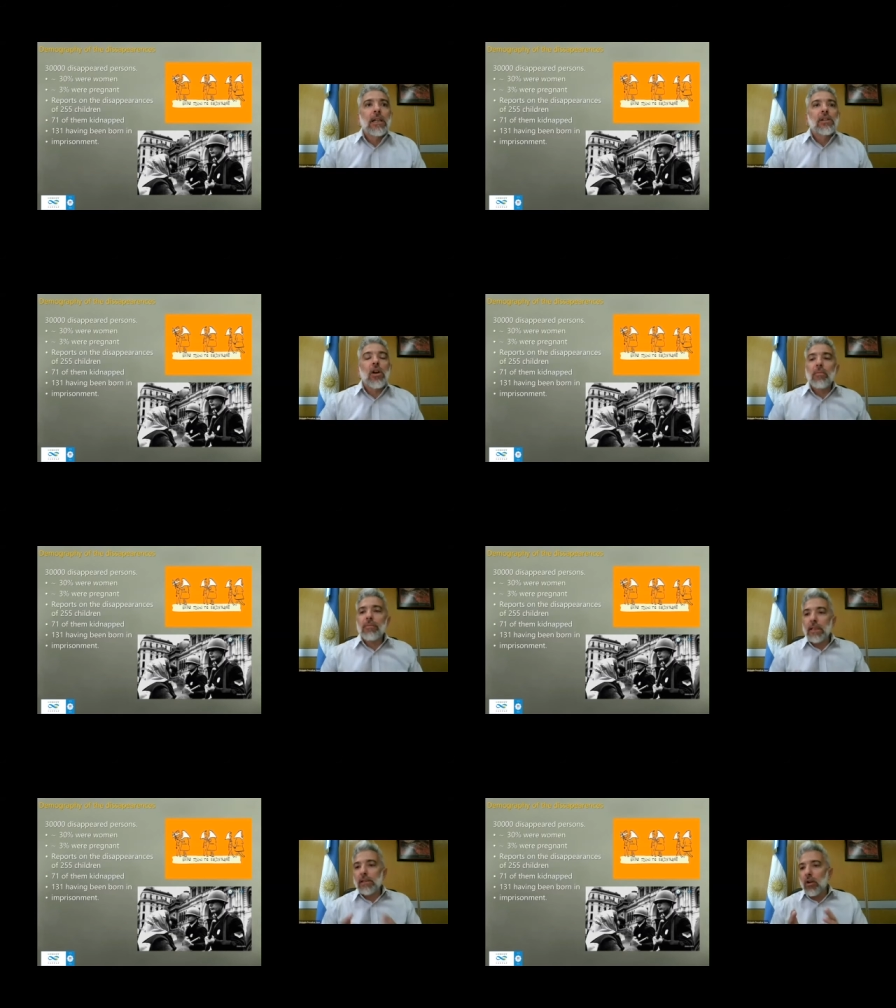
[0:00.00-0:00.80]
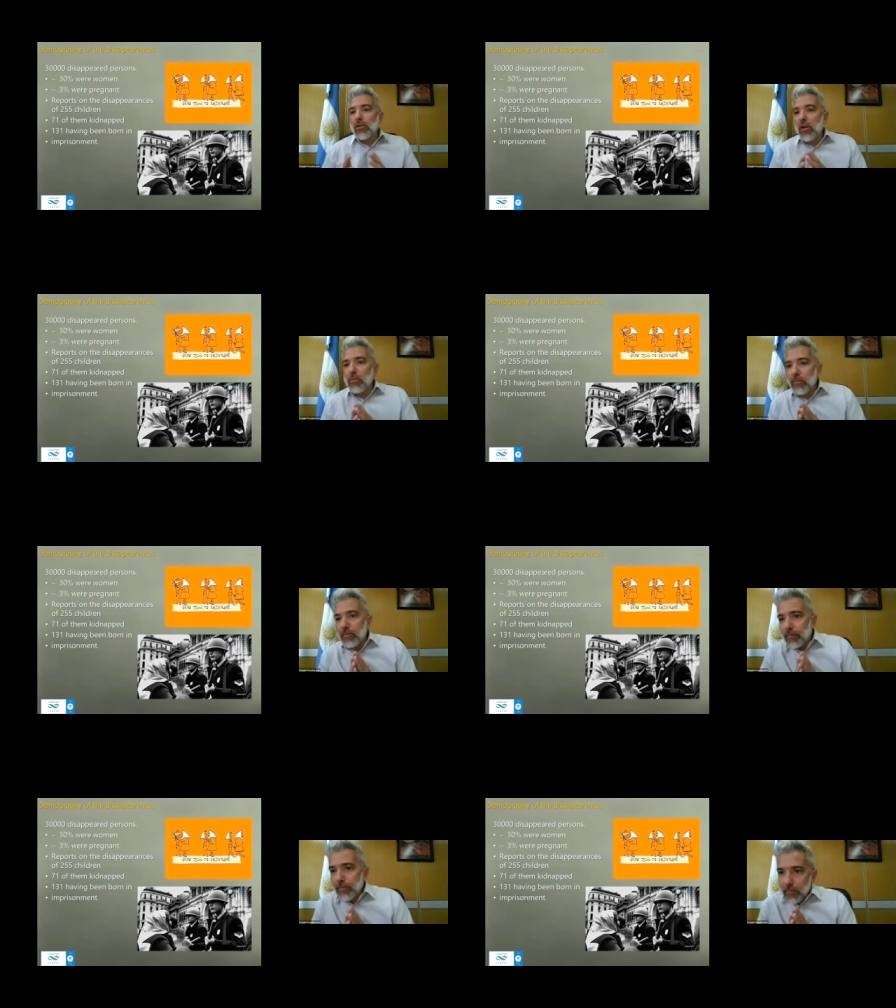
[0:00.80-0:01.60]
So let's go
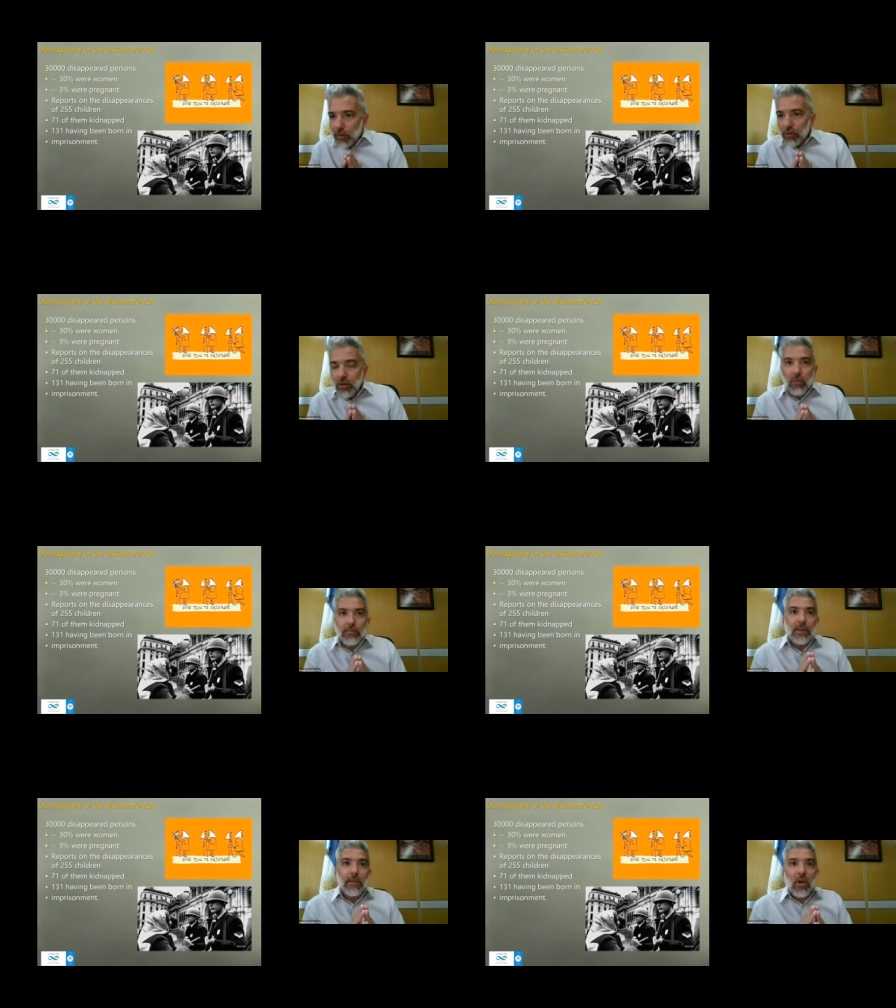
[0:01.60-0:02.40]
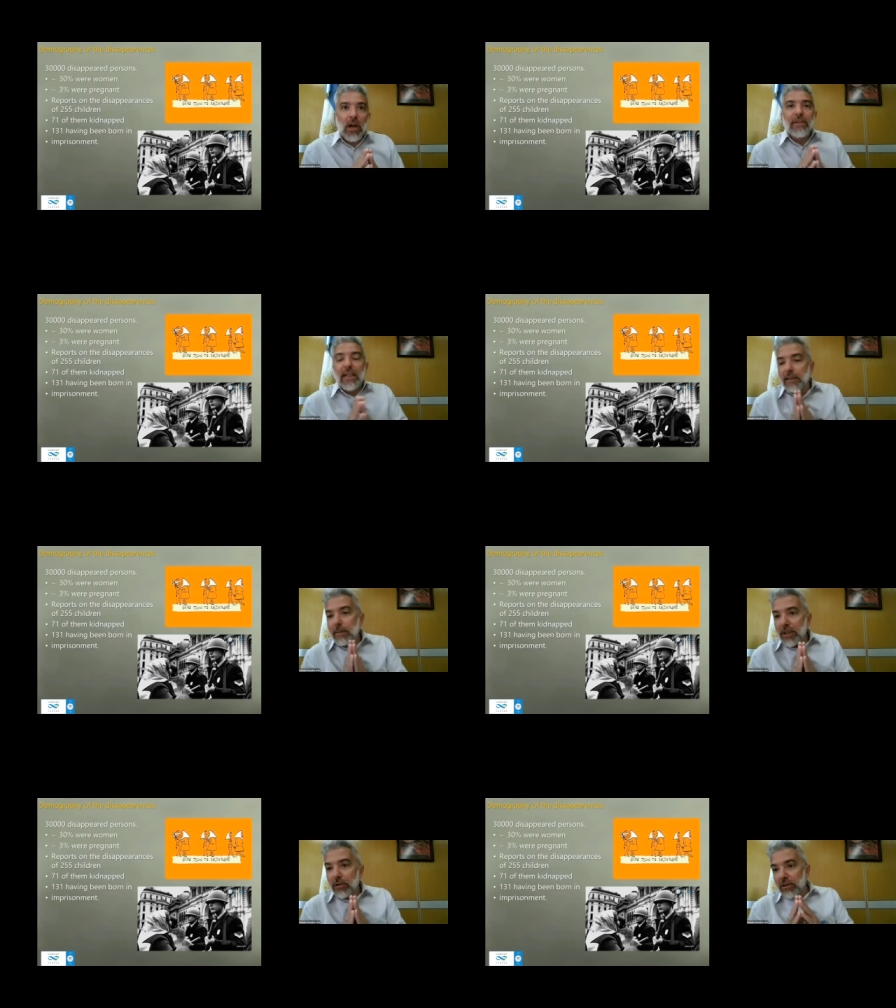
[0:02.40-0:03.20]
some, to some demographic
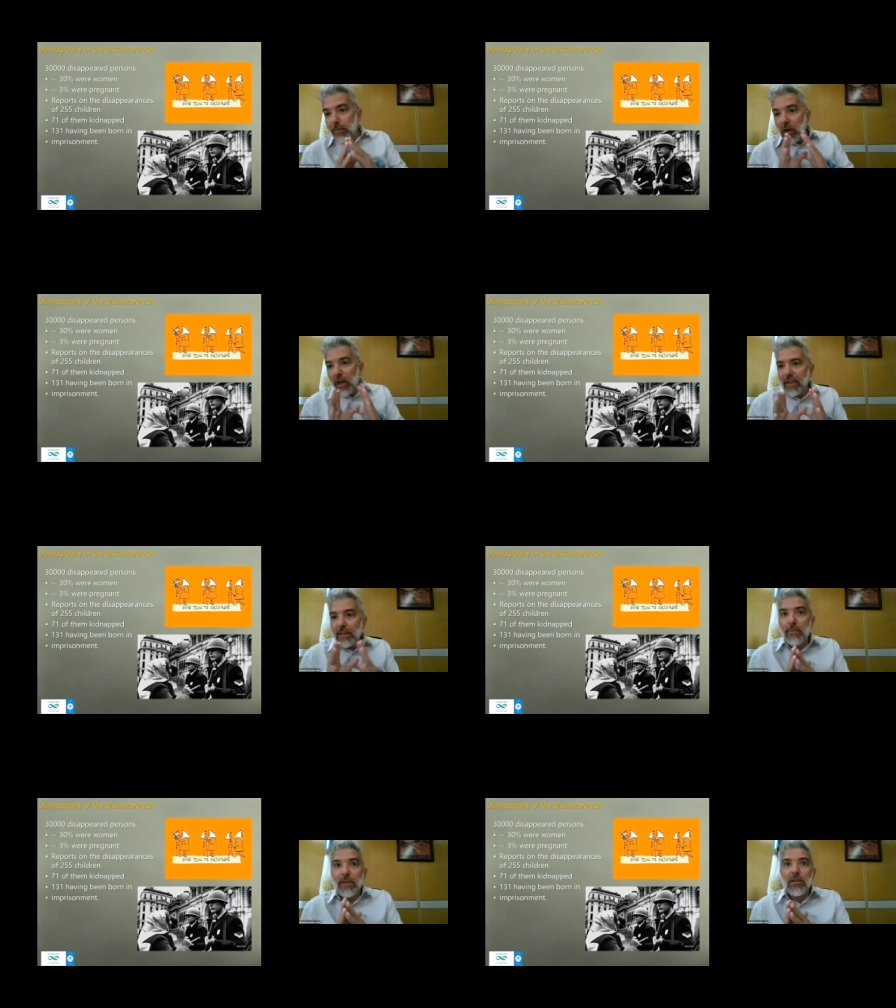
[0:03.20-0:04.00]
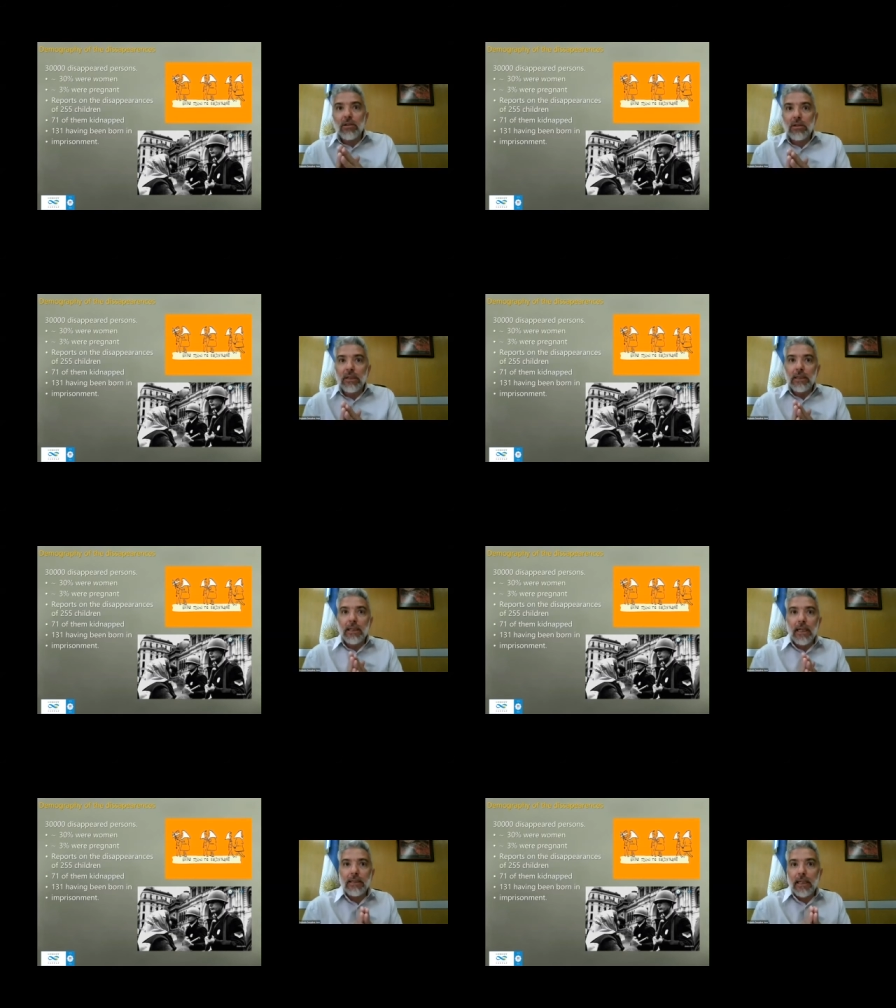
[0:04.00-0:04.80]
estimations. Demographic estimations
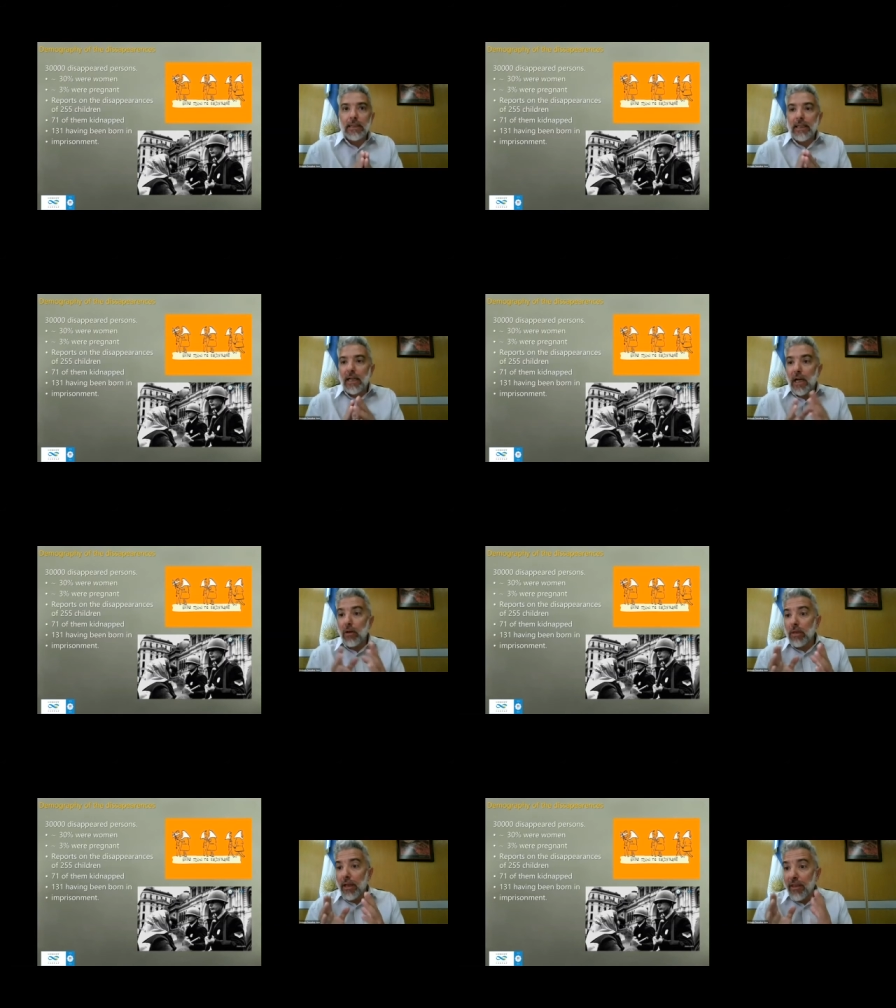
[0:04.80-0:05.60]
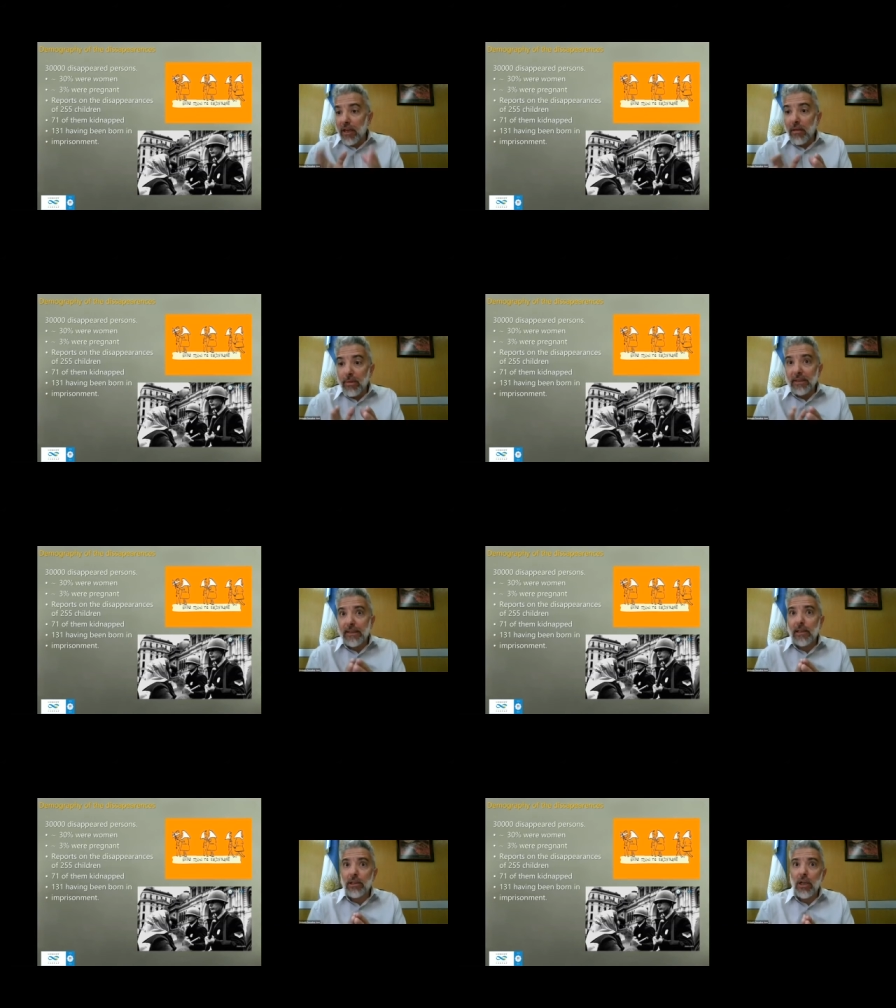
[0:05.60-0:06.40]
indicate that around thirty
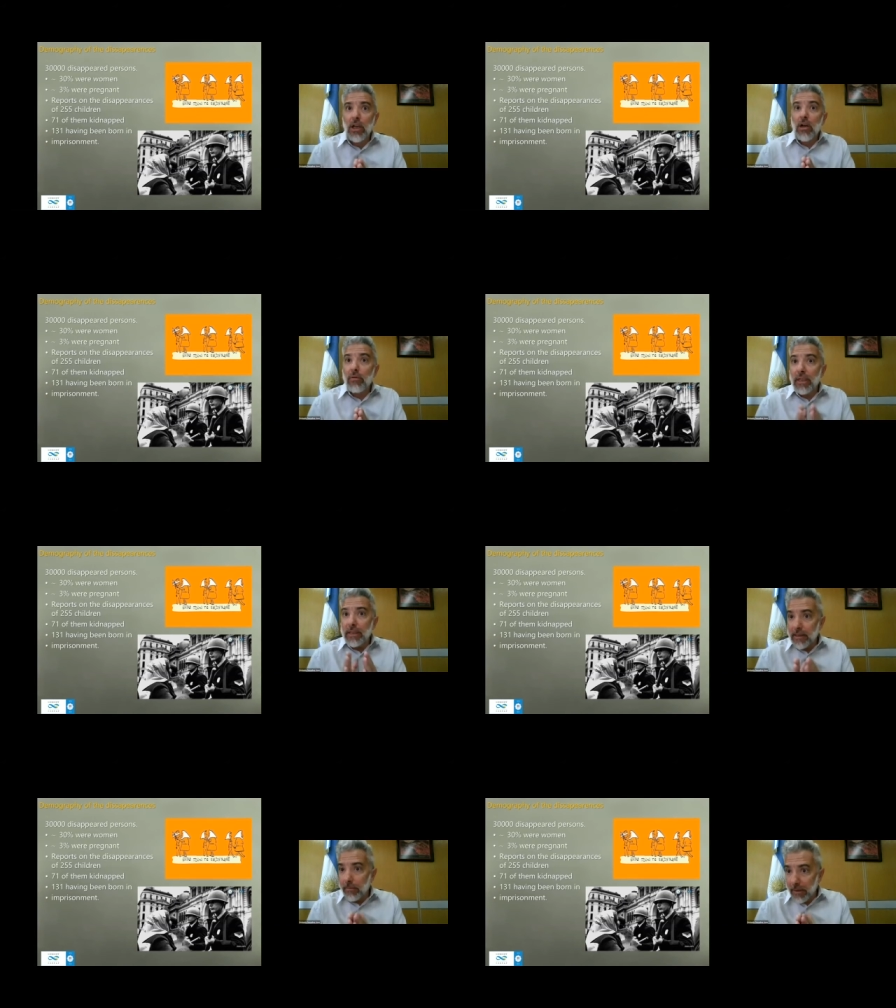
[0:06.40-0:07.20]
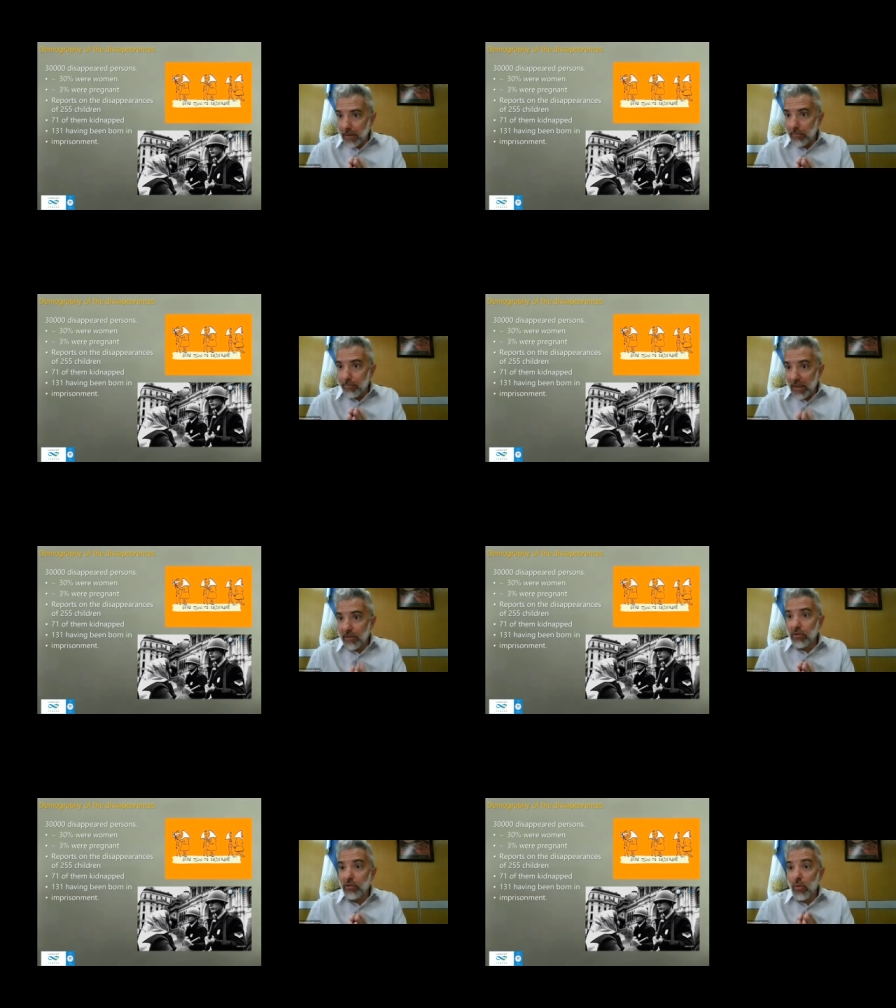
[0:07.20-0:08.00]
percent of the disappearing
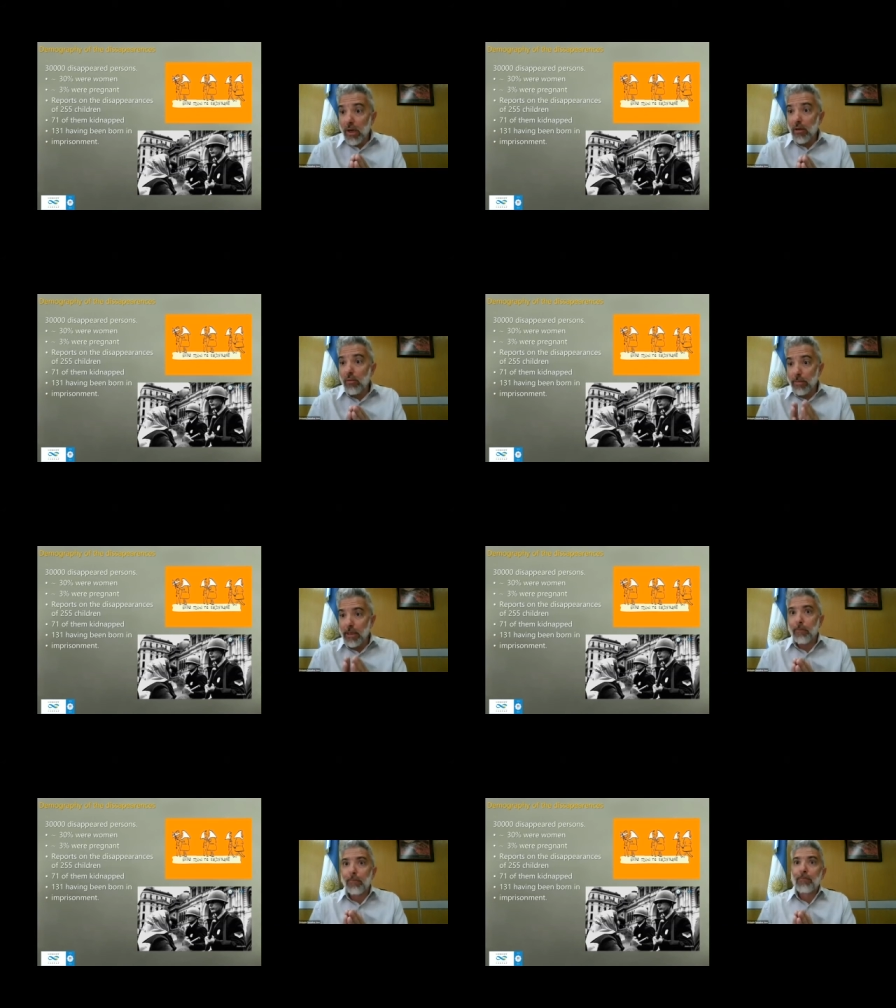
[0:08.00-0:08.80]
persons were women.